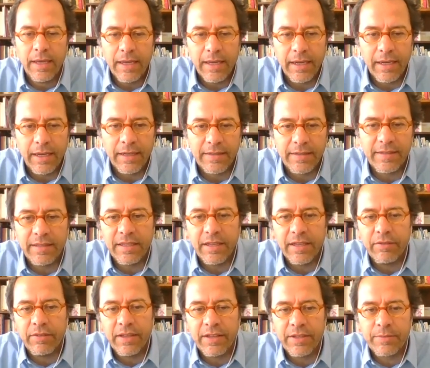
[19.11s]
here in the city
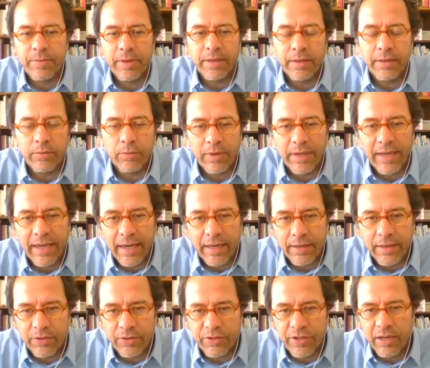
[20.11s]
of Lisbon
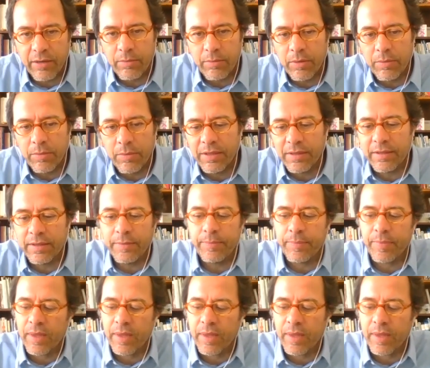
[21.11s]
regarding sharing mobility.